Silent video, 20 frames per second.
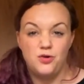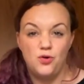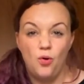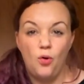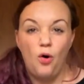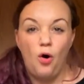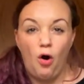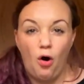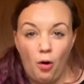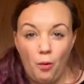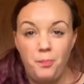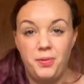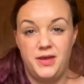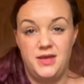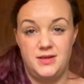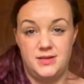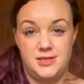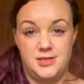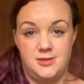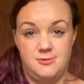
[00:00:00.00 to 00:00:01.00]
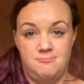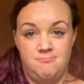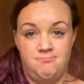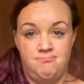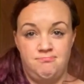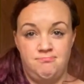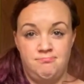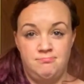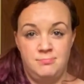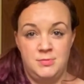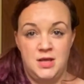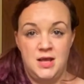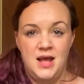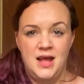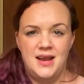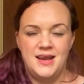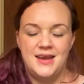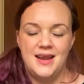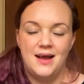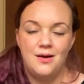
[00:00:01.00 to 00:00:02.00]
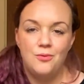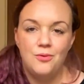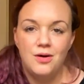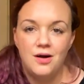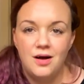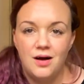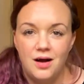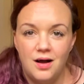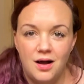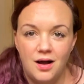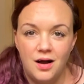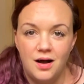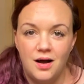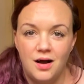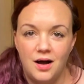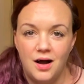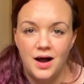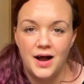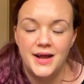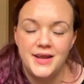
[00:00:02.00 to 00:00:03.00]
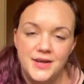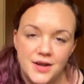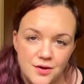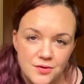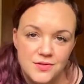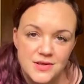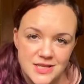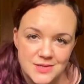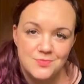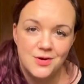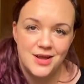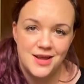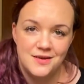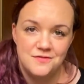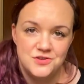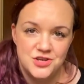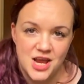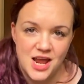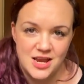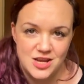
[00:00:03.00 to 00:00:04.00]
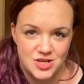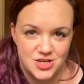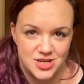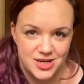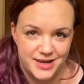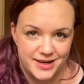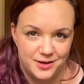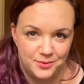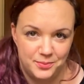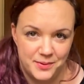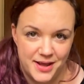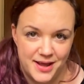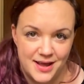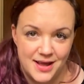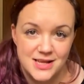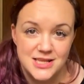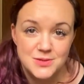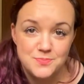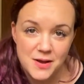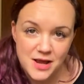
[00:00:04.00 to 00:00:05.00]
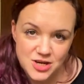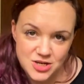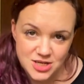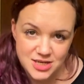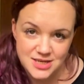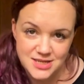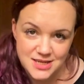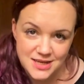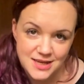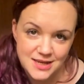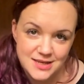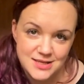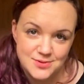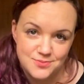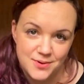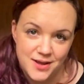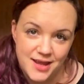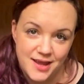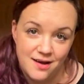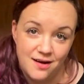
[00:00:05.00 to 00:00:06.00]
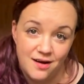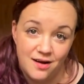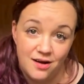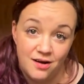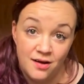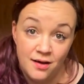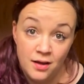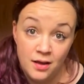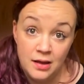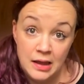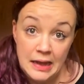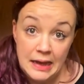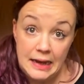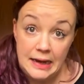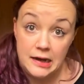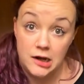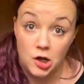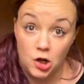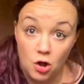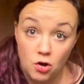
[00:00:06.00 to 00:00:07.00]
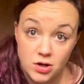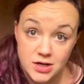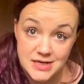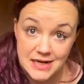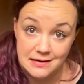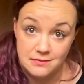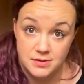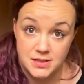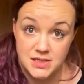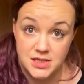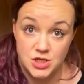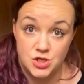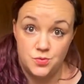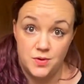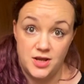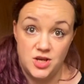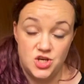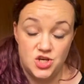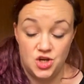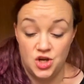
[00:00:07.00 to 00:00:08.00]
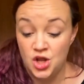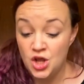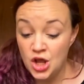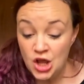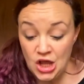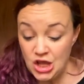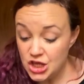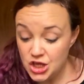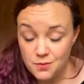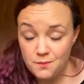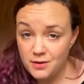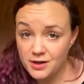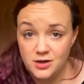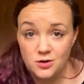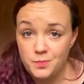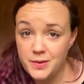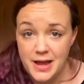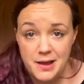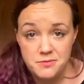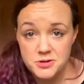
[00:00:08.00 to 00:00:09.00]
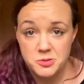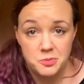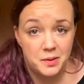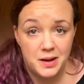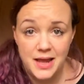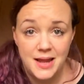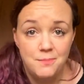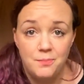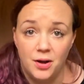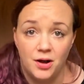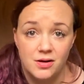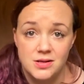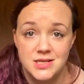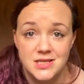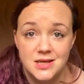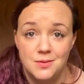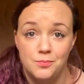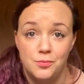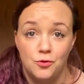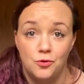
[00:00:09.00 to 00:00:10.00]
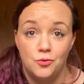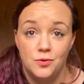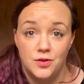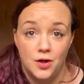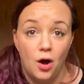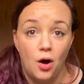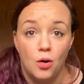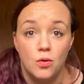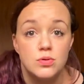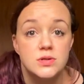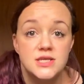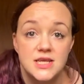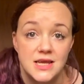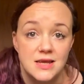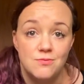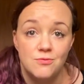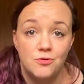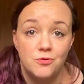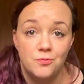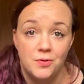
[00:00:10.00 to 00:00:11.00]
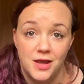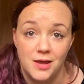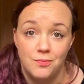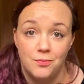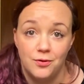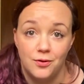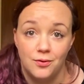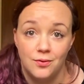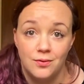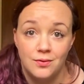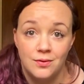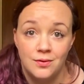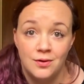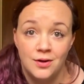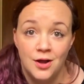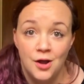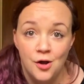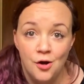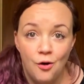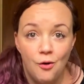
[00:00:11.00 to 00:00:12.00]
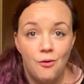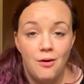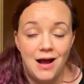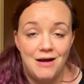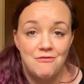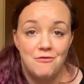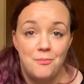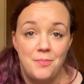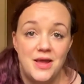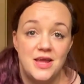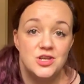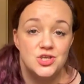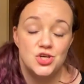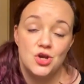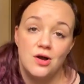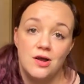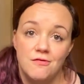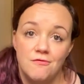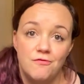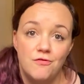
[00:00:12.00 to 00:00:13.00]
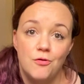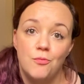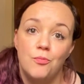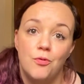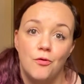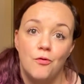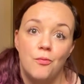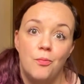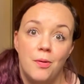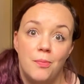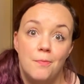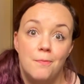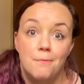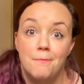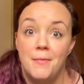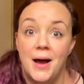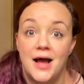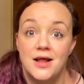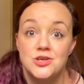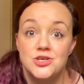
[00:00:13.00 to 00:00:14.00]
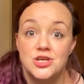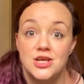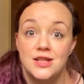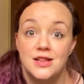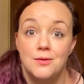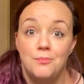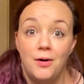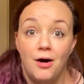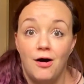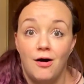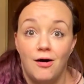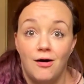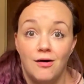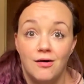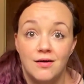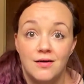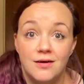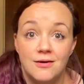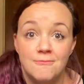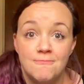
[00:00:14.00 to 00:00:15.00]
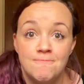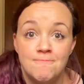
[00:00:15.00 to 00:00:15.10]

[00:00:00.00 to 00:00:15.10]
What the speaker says: your hobbies. Now, I know this might have changed a little bit, especially seeing as we are in a lockdown situation. You might not be able to play basketball with a whole team of people or have a big giant football match in the park.